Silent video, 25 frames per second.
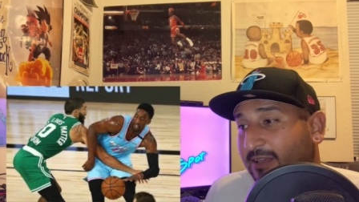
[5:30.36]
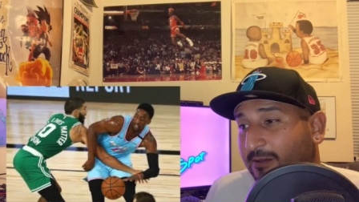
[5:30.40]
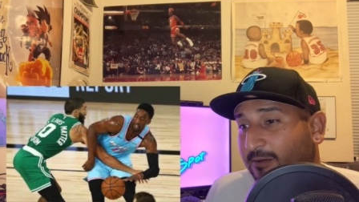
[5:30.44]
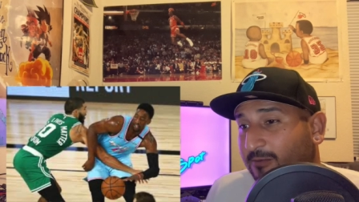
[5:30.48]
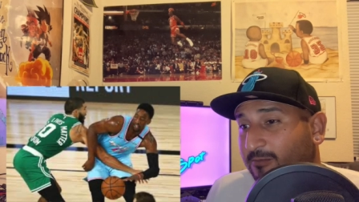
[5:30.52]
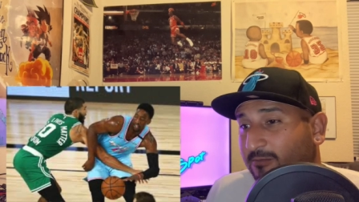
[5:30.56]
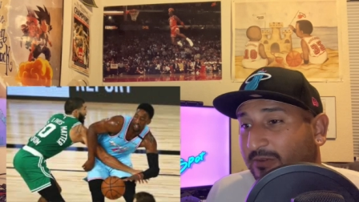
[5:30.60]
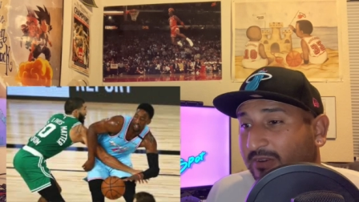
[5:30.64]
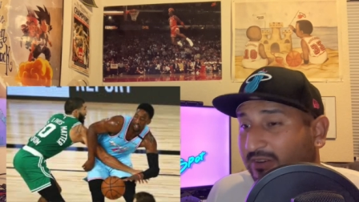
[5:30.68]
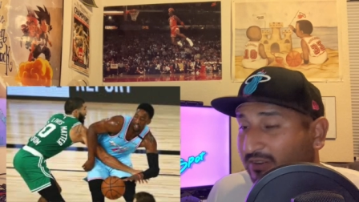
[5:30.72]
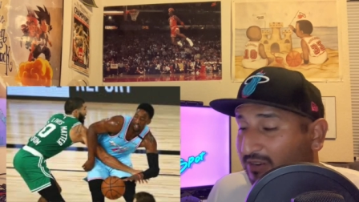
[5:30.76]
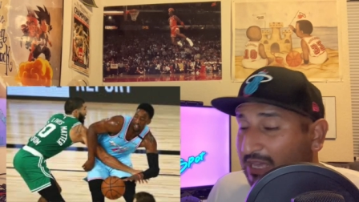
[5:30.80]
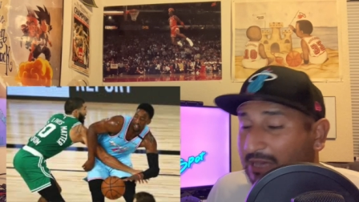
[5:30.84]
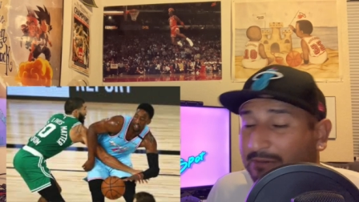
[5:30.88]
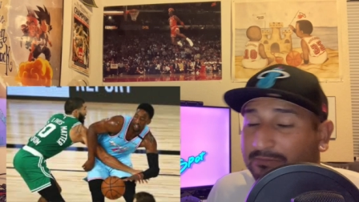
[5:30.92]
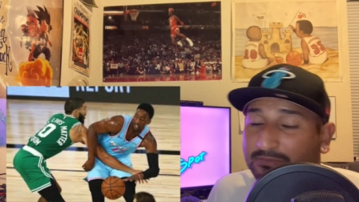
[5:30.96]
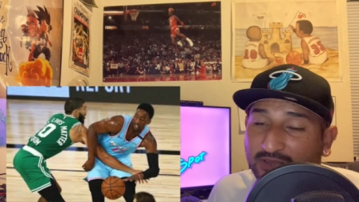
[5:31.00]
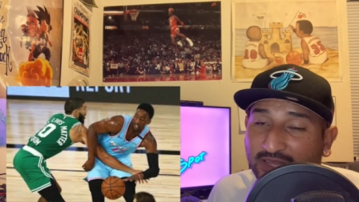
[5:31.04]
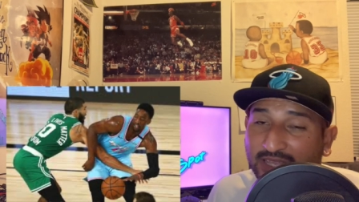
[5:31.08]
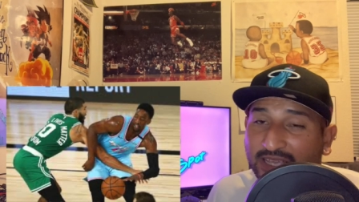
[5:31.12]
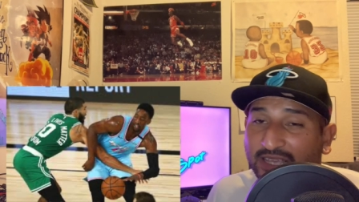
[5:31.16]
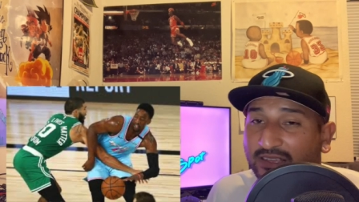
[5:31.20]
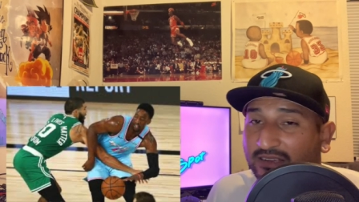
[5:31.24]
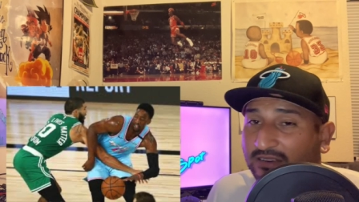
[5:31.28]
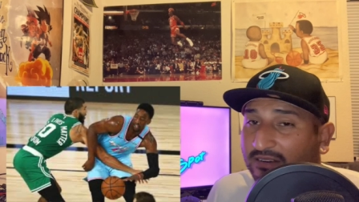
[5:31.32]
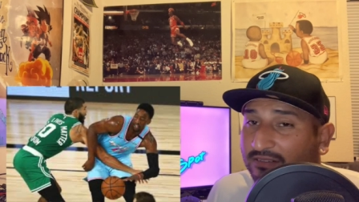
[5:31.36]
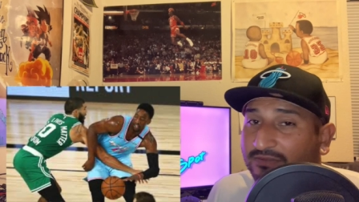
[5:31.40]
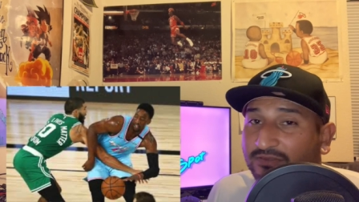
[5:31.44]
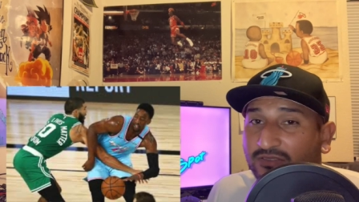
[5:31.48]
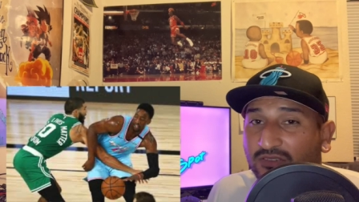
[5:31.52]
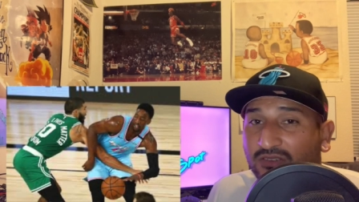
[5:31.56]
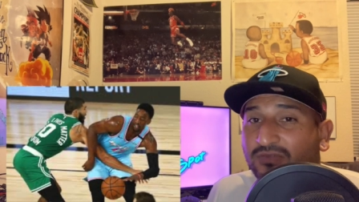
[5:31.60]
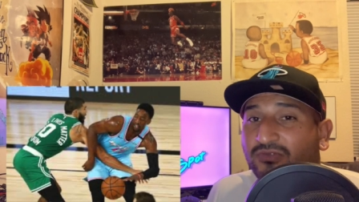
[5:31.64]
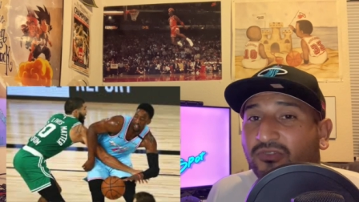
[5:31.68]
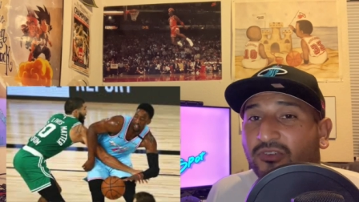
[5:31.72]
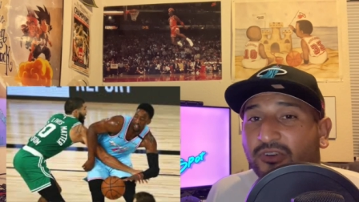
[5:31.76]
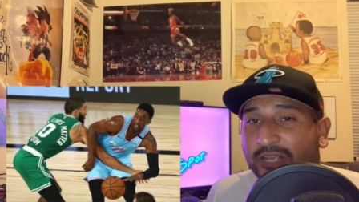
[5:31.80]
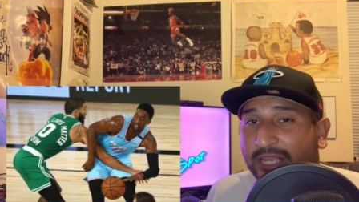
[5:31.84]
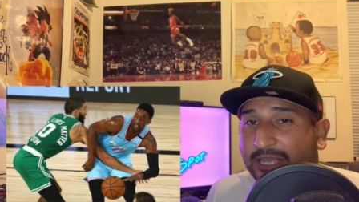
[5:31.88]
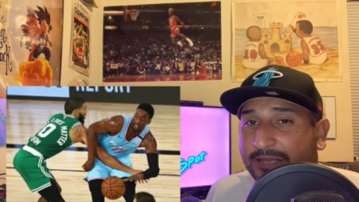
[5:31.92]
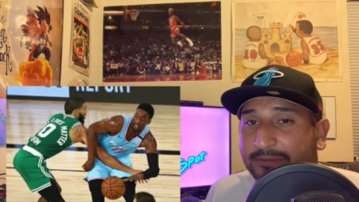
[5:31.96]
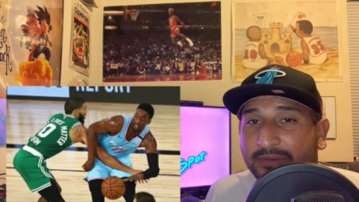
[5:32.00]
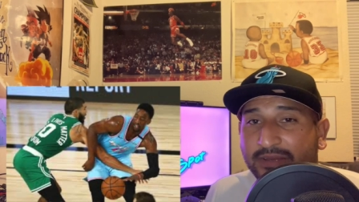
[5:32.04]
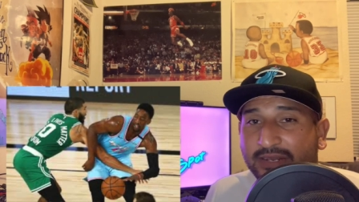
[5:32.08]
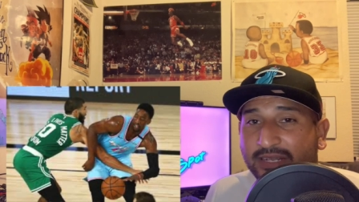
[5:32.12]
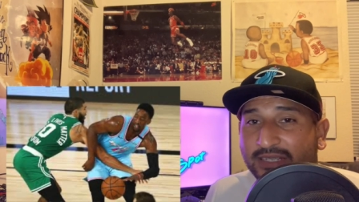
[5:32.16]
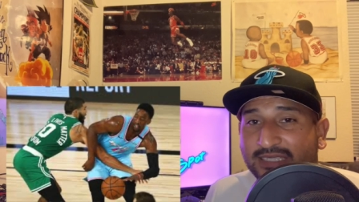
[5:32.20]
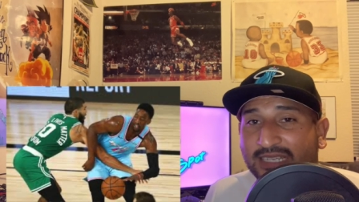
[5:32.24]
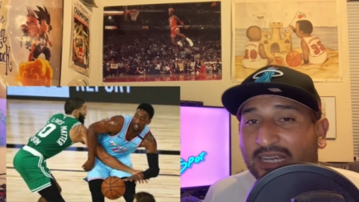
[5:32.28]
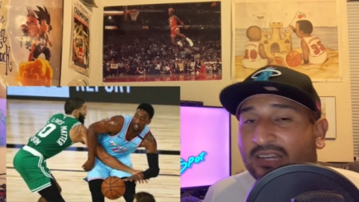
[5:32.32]
we are not playing a full 48
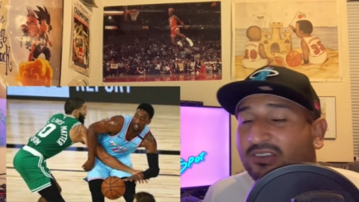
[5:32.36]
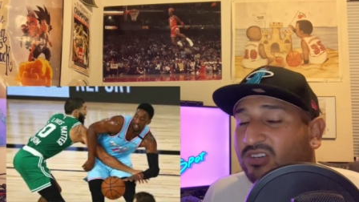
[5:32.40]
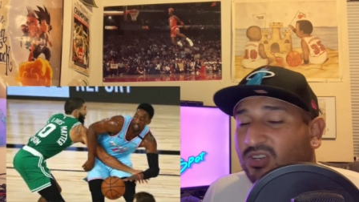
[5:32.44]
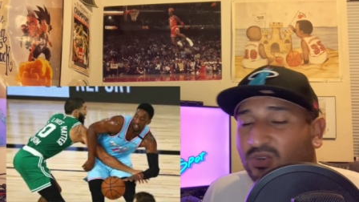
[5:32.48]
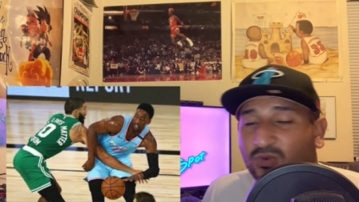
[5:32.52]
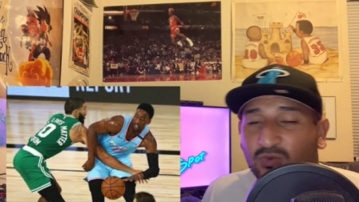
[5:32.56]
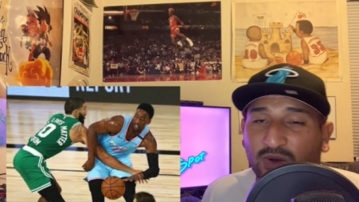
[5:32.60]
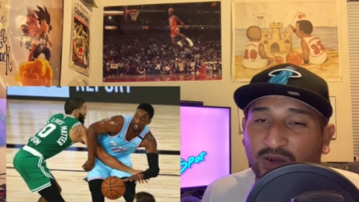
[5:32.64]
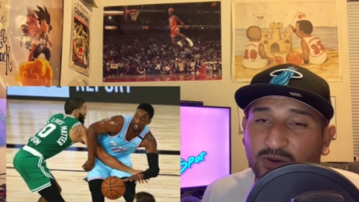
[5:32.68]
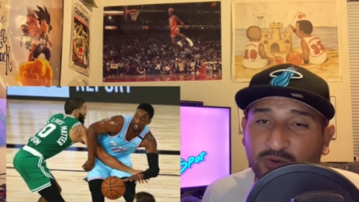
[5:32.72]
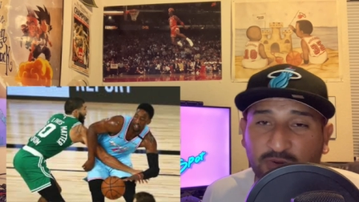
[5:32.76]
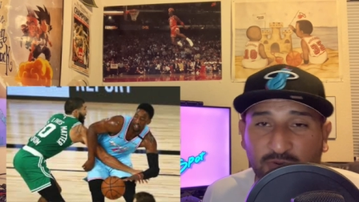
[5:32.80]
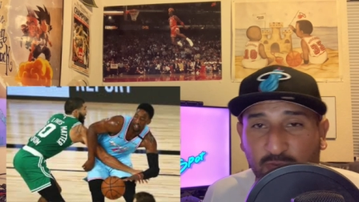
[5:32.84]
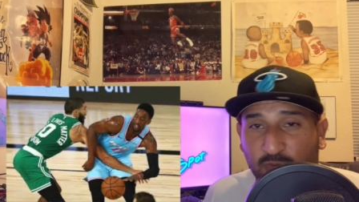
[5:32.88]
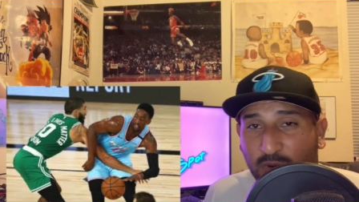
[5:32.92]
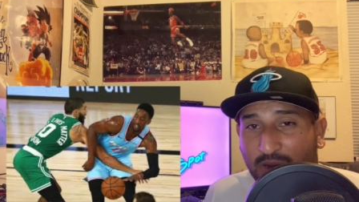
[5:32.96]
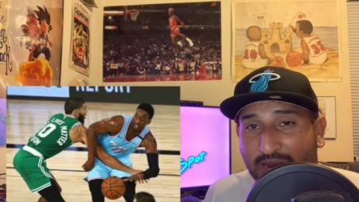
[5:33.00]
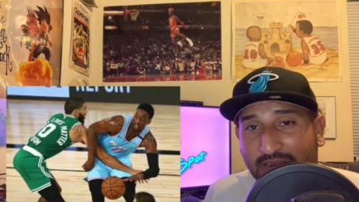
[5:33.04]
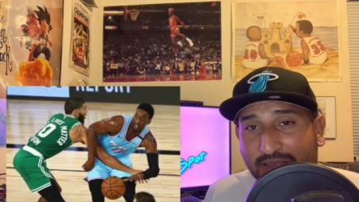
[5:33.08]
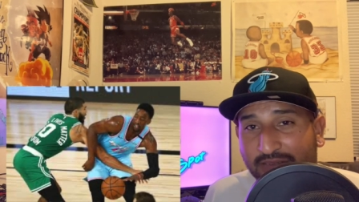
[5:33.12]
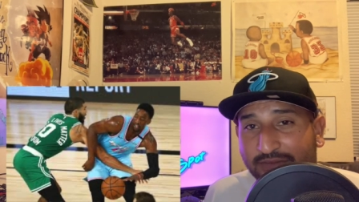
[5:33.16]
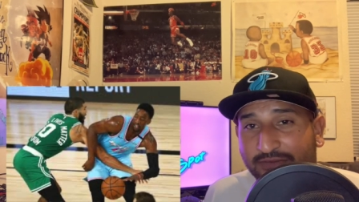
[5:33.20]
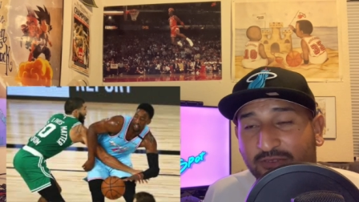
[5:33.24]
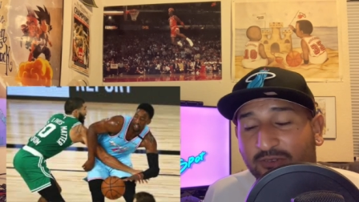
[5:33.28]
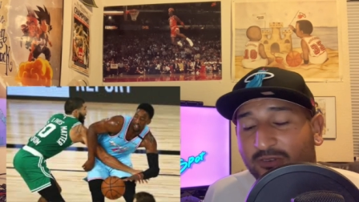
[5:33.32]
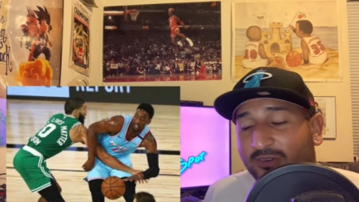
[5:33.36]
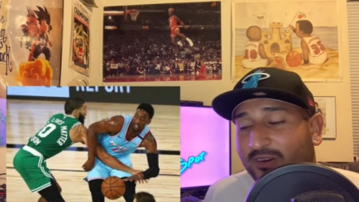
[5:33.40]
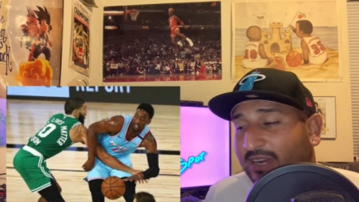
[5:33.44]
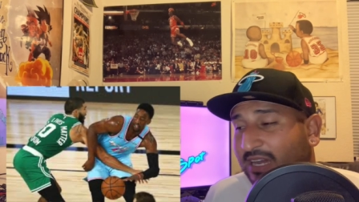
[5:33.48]
minutes. I don't know what we're waiting for.